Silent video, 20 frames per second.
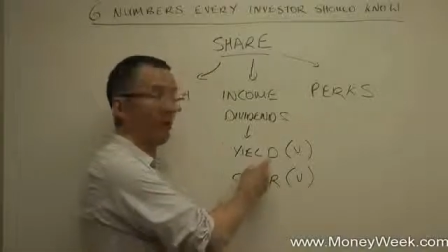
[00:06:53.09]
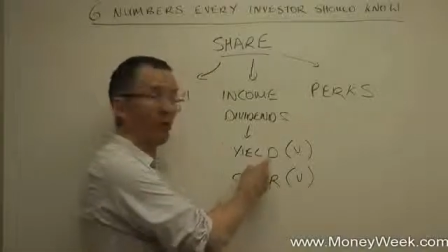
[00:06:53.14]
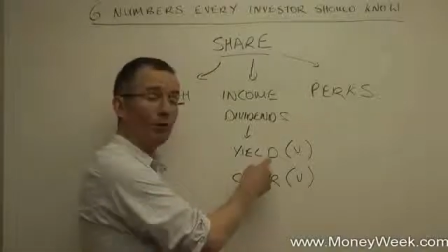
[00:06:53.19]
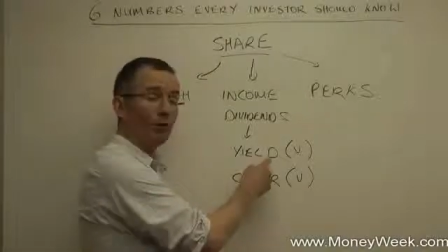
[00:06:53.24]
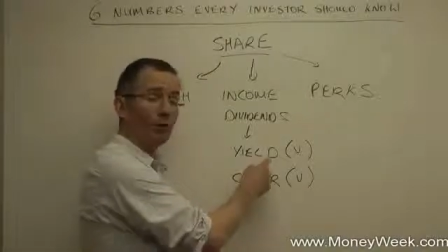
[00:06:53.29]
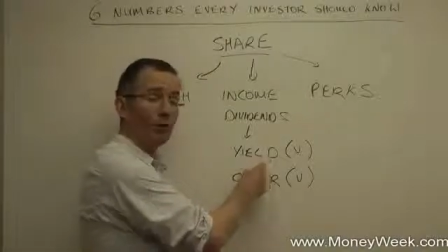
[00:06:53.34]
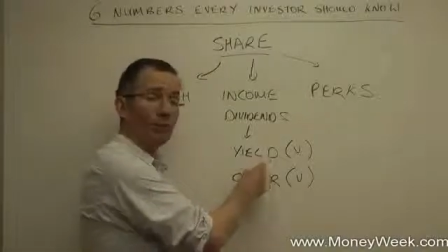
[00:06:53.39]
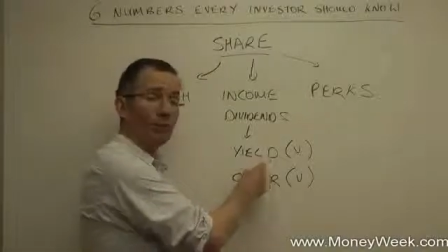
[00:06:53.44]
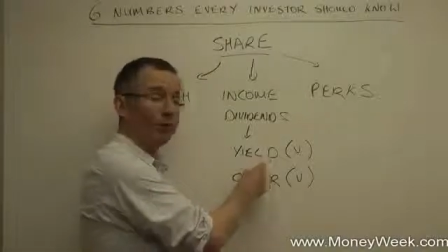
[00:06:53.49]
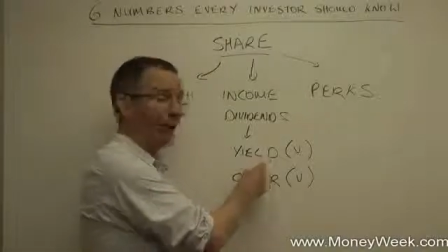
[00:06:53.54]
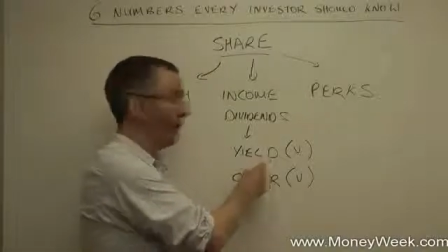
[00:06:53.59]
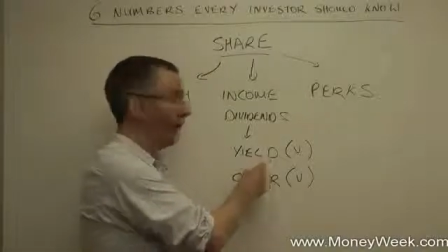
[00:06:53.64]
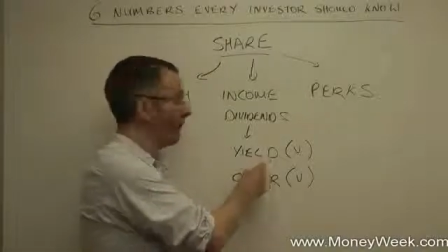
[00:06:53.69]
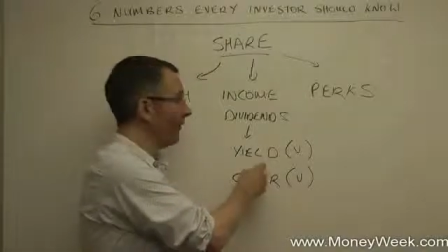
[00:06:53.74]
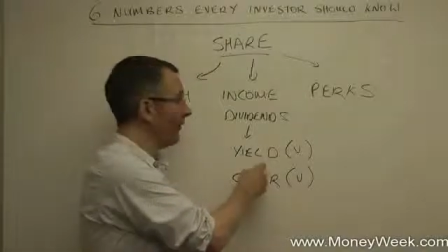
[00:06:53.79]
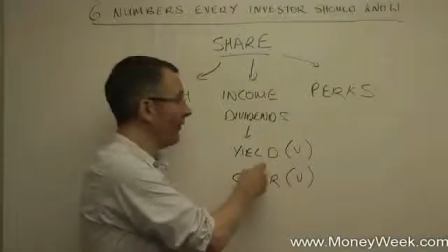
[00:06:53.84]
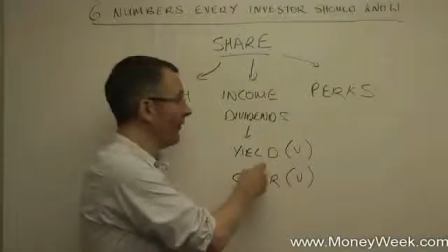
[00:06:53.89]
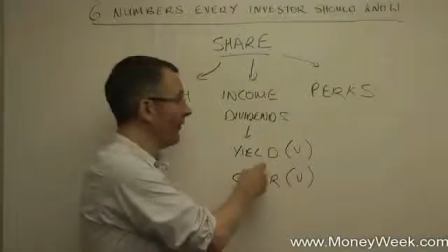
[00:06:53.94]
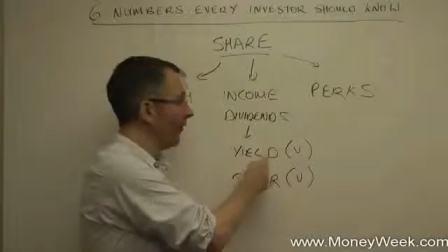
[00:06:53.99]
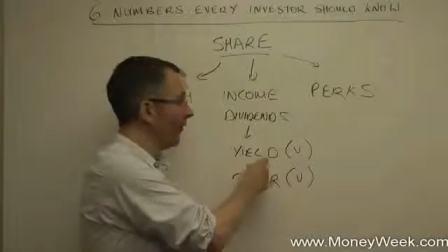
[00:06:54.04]
or just been
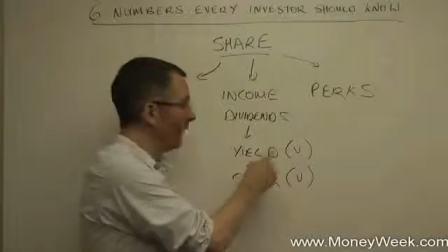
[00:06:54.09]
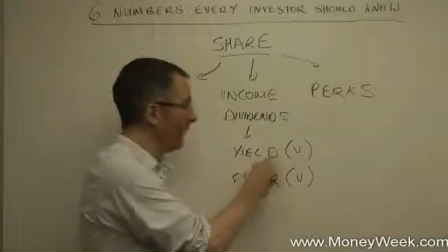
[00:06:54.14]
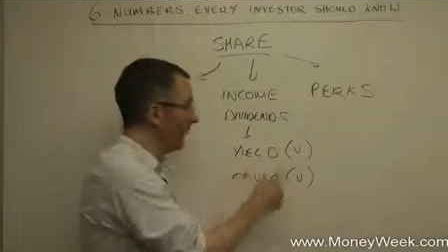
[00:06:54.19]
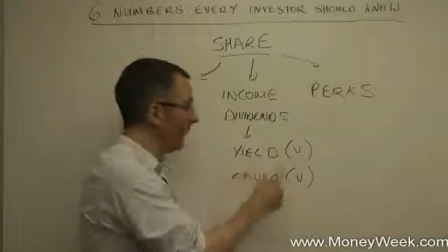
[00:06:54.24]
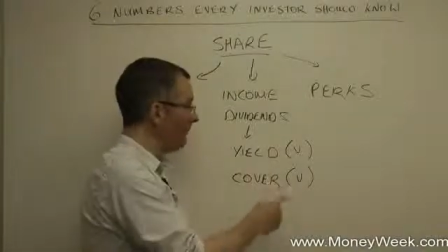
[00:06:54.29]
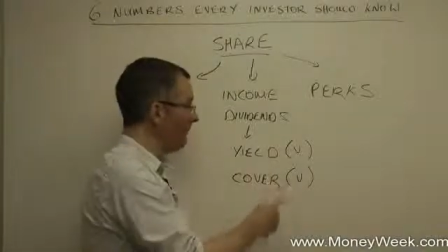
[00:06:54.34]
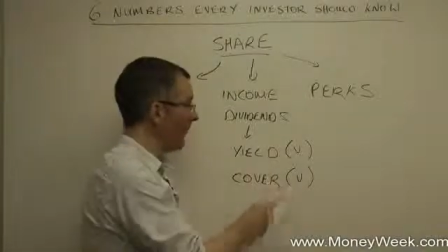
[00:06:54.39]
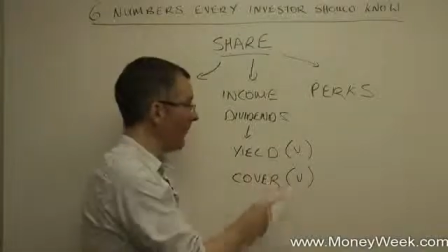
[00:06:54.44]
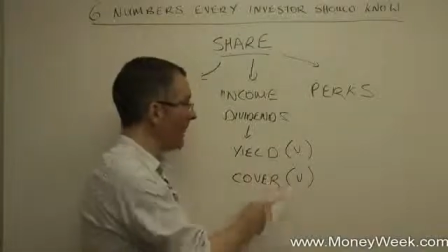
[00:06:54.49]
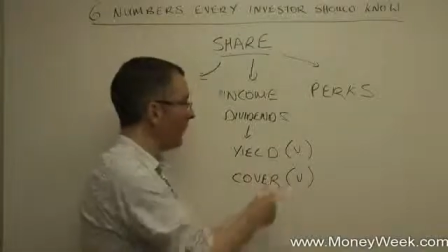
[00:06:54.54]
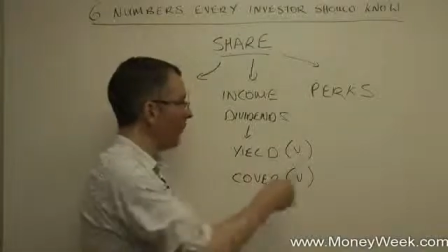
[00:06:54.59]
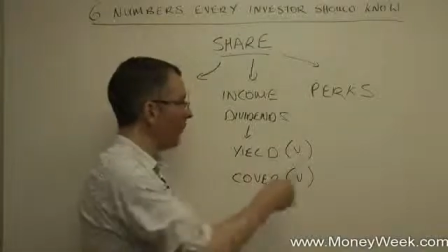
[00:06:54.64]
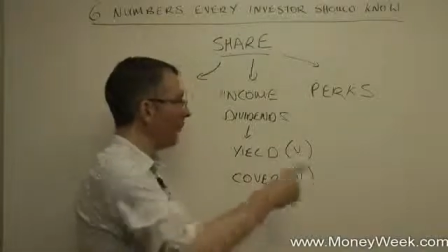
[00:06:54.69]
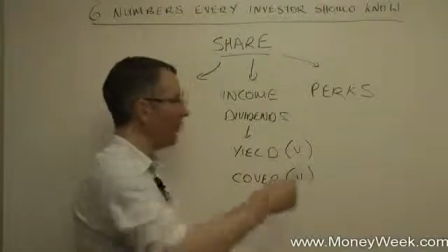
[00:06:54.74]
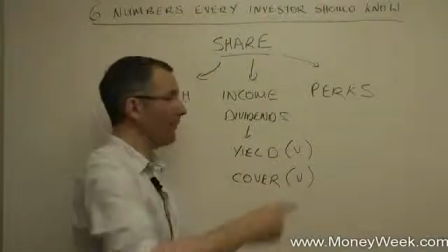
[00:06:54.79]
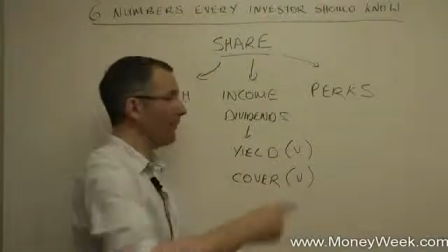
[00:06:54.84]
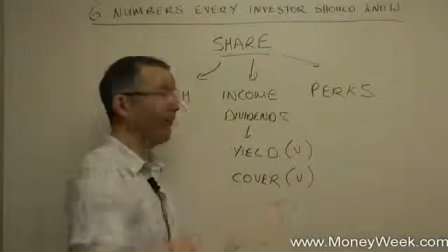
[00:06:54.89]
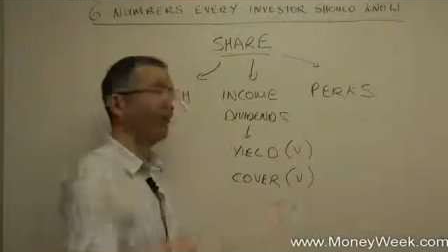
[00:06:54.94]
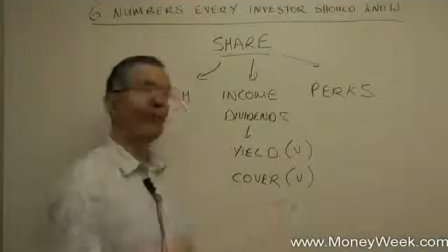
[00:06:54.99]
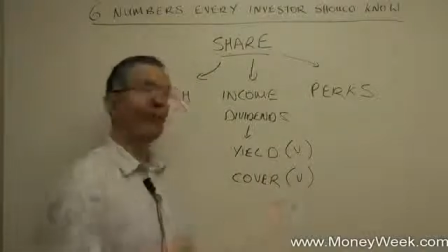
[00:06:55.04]
offered may not
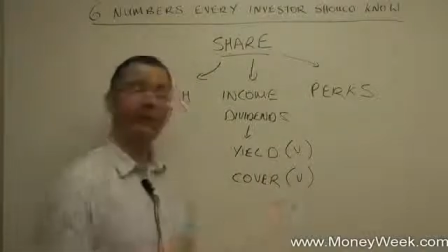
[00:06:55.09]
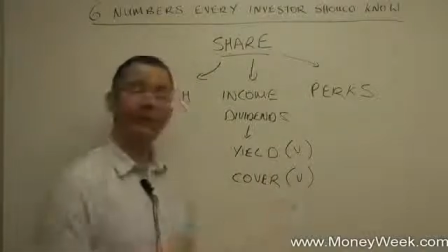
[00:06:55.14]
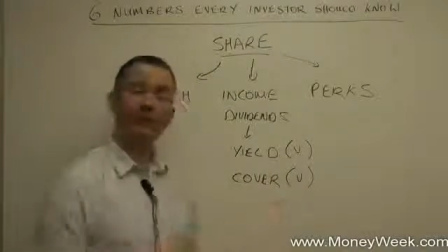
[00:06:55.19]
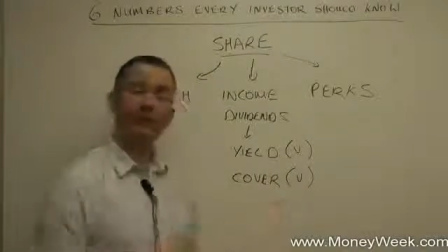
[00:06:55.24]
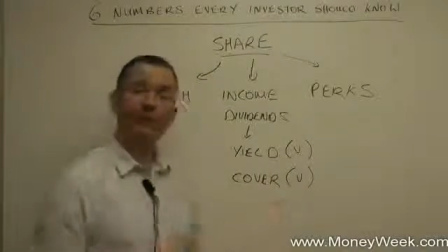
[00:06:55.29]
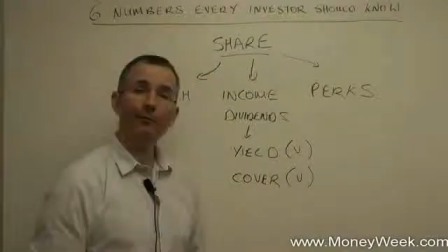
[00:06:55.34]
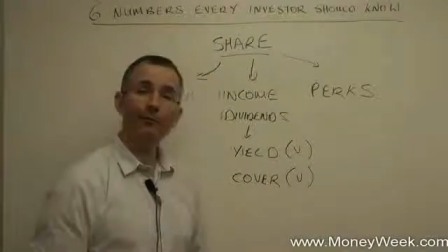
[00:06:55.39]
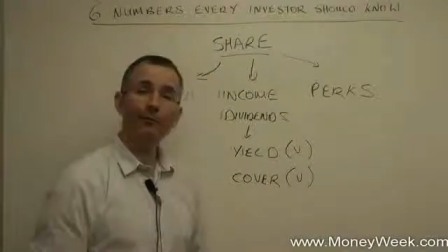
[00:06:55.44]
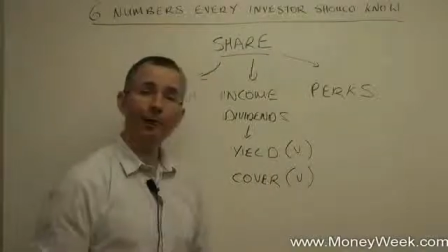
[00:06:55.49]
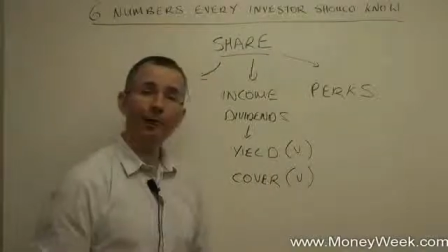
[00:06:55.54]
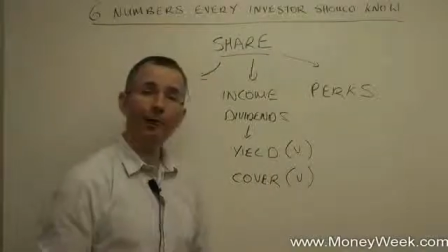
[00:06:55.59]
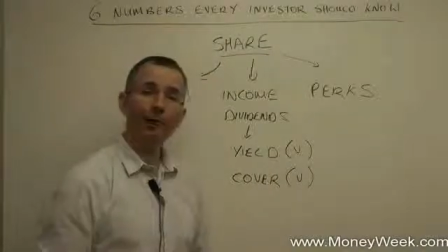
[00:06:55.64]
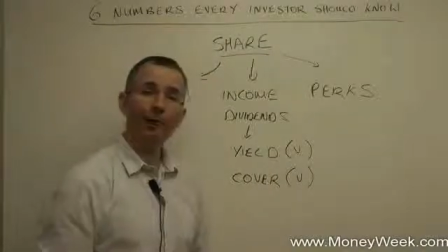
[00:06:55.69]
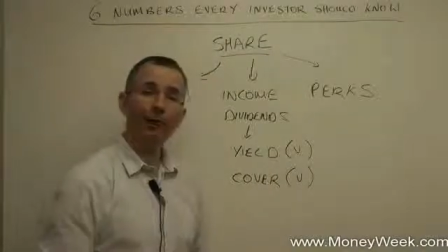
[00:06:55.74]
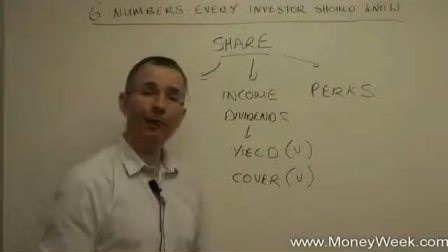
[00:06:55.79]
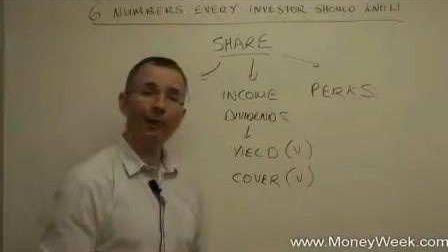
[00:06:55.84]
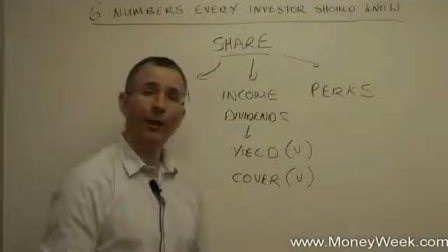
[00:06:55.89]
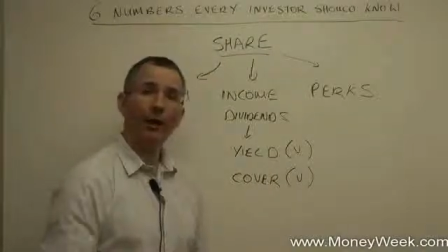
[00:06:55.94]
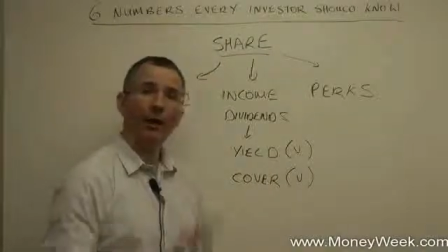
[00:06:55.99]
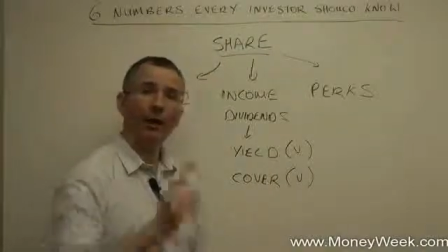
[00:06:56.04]
be repeated in
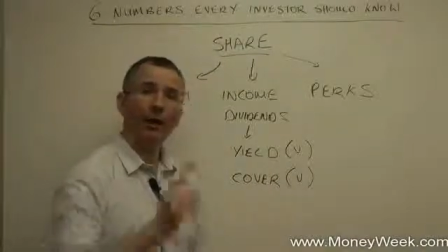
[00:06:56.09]
future.